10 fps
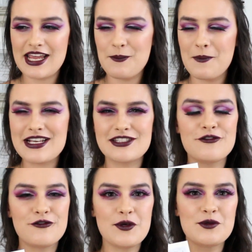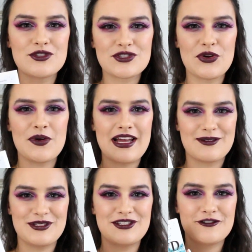it makes it feel so
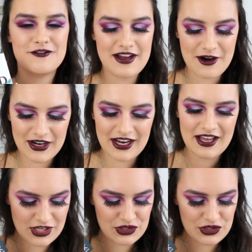atmospheric.